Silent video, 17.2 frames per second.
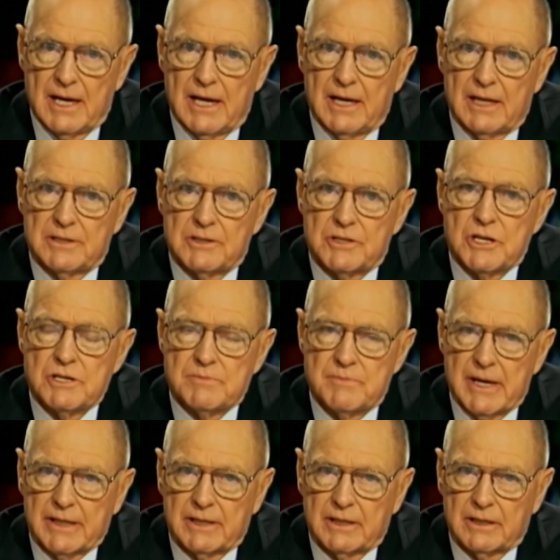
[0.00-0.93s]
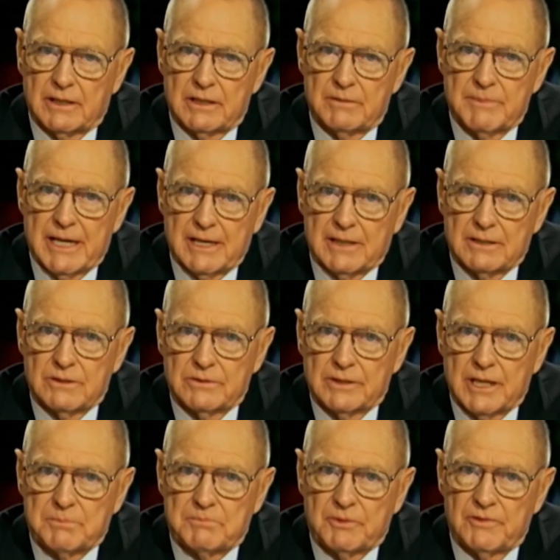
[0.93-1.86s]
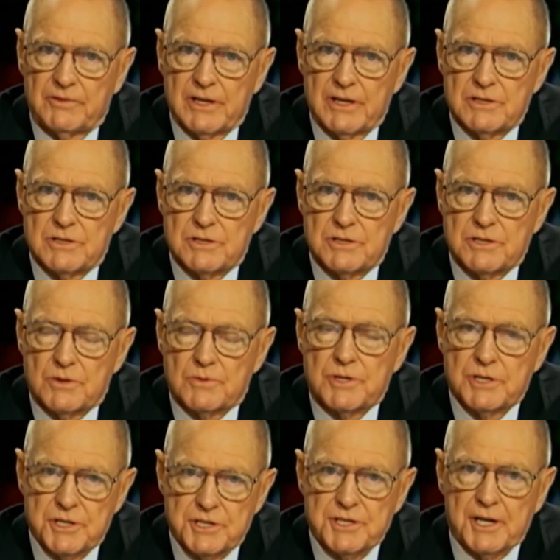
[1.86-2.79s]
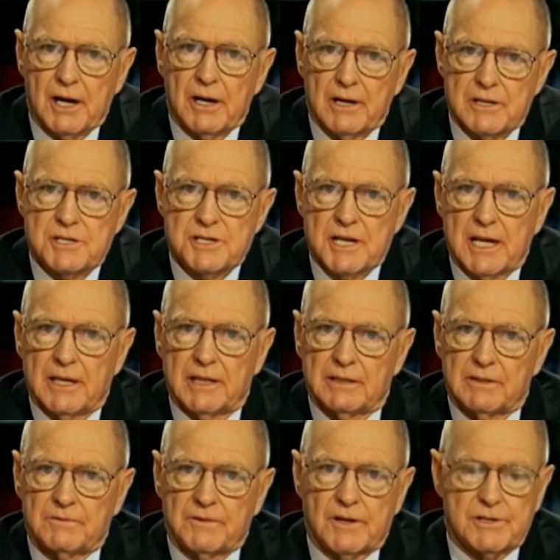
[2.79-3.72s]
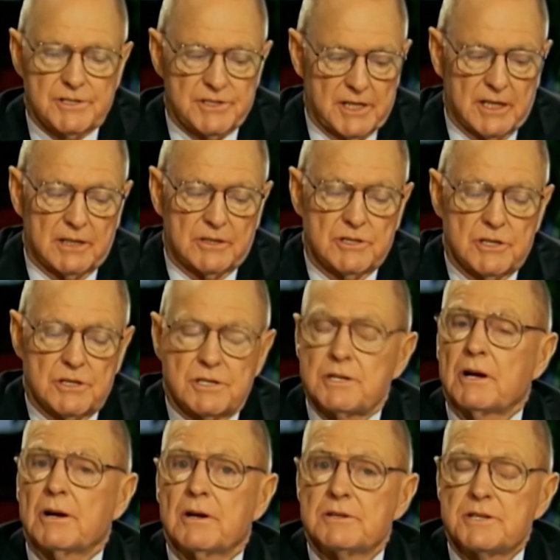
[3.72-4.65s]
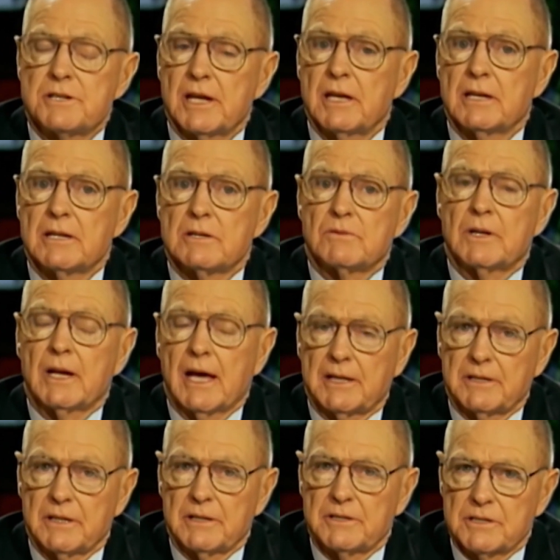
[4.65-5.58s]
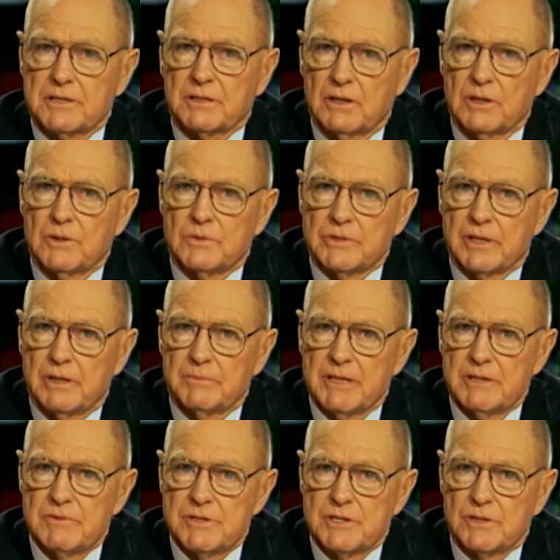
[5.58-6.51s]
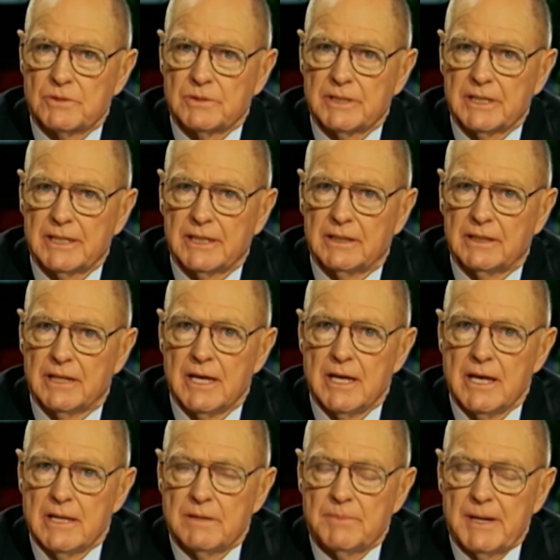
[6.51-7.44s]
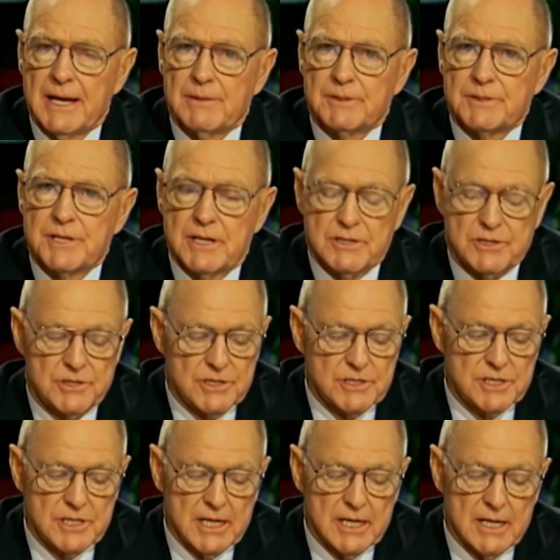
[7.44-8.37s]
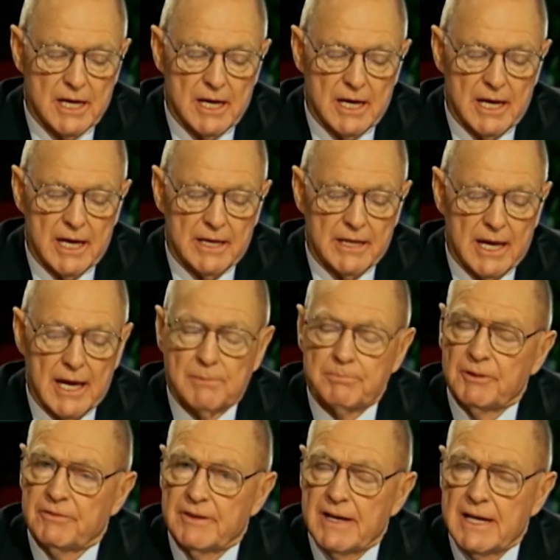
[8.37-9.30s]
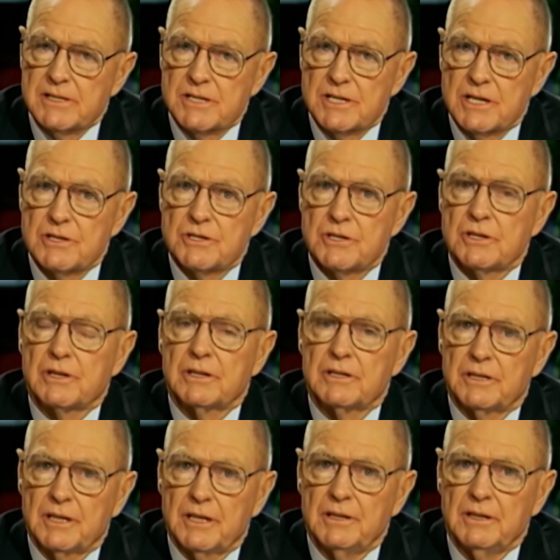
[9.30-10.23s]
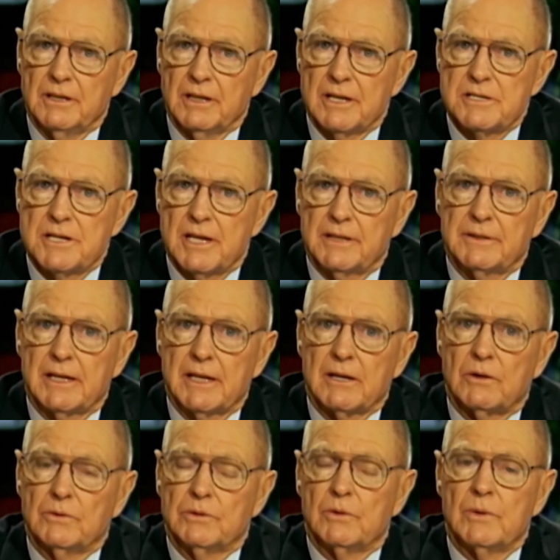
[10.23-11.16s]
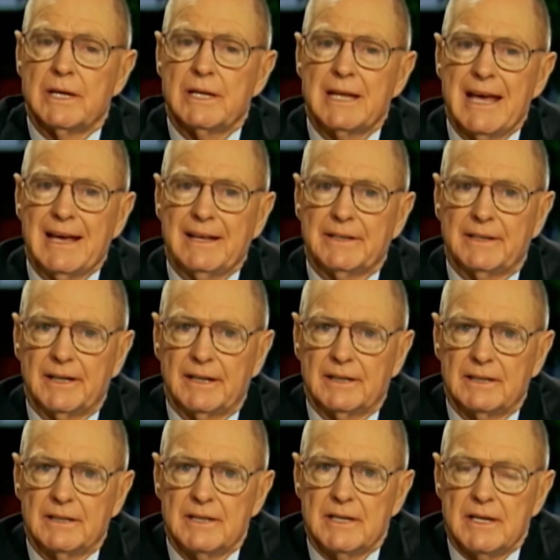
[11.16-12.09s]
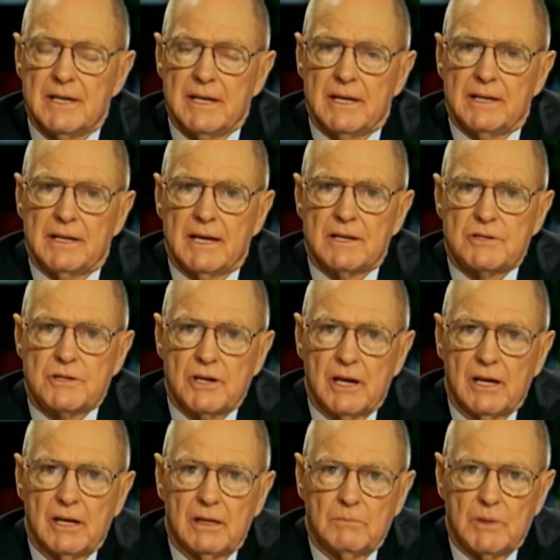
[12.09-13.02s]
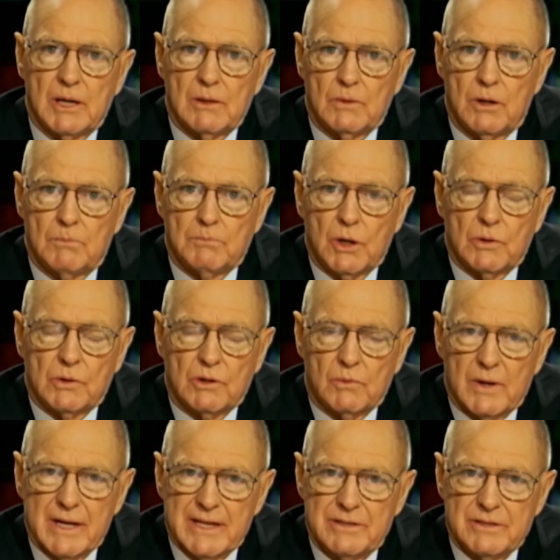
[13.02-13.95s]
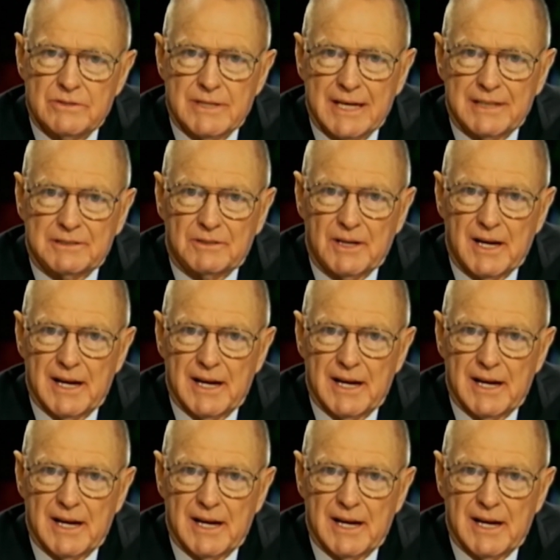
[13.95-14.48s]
and she's making a demand on that provision. So she started saying, the first thing she started saying is, when I touch his clothes, I'll be restored to health. The Bible says she, uh, Amplified says she continually said that on the way down there. Now she elbowed her way through that